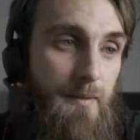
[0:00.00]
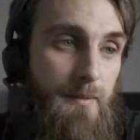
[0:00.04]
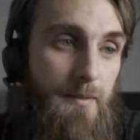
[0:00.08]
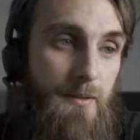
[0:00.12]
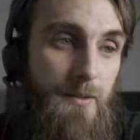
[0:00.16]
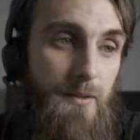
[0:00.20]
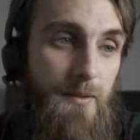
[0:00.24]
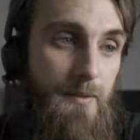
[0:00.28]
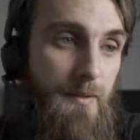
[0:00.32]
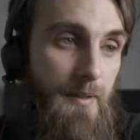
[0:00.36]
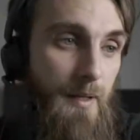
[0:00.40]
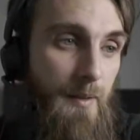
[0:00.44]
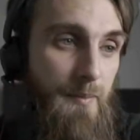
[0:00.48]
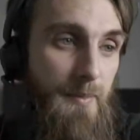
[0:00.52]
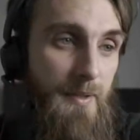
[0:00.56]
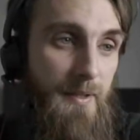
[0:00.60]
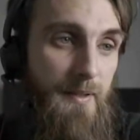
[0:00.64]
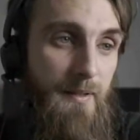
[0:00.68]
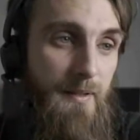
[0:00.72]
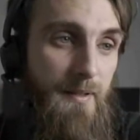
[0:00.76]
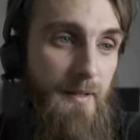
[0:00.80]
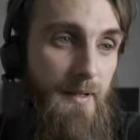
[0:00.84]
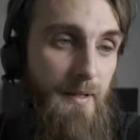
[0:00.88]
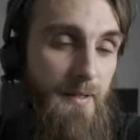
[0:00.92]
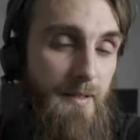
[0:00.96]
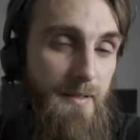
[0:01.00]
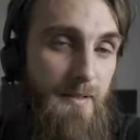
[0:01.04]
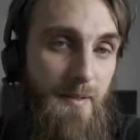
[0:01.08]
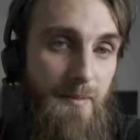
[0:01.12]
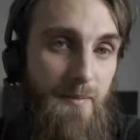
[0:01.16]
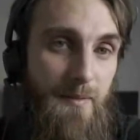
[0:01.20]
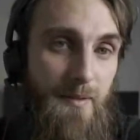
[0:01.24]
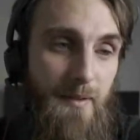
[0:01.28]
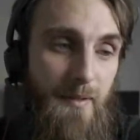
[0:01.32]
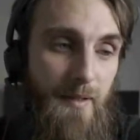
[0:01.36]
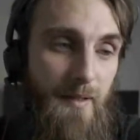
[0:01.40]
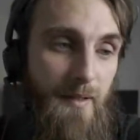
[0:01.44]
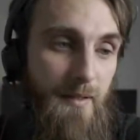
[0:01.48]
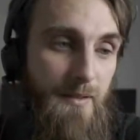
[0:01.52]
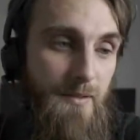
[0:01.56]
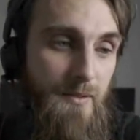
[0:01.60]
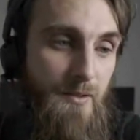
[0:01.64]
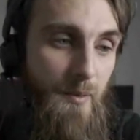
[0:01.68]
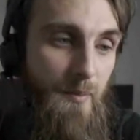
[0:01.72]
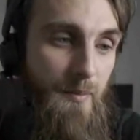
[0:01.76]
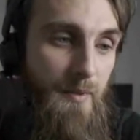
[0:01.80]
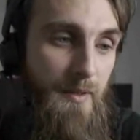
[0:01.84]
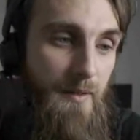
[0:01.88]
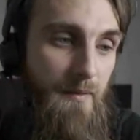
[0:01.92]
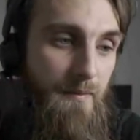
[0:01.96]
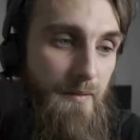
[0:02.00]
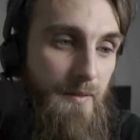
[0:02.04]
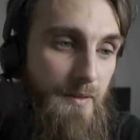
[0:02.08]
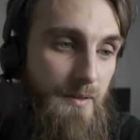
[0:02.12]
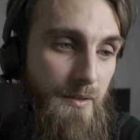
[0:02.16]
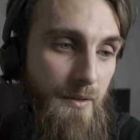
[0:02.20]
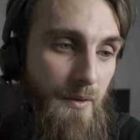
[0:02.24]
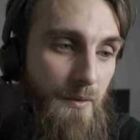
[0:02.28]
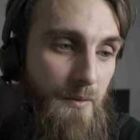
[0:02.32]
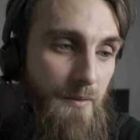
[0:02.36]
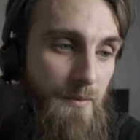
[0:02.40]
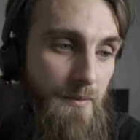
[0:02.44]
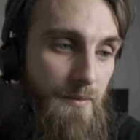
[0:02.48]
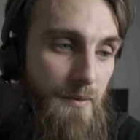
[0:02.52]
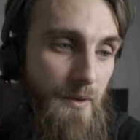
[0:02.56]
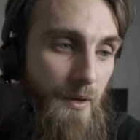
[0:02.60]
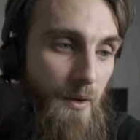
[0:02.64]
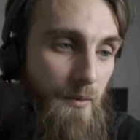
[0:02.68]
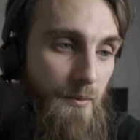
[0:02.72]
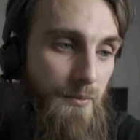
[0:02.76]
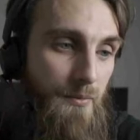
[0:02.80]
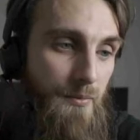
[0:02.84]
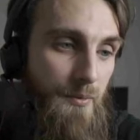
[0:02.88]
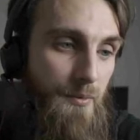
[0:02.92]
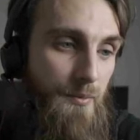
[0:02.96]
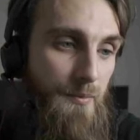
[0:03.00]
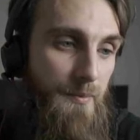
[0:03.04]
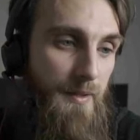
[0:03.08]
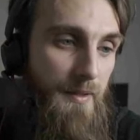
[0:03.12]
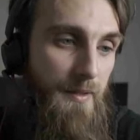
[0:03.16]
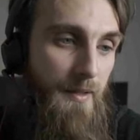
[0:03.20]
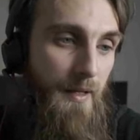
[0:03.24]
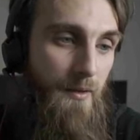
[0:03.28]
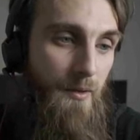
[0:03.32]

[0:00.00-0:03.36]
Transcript: dude, I mean, it's something that so many of us go through, man.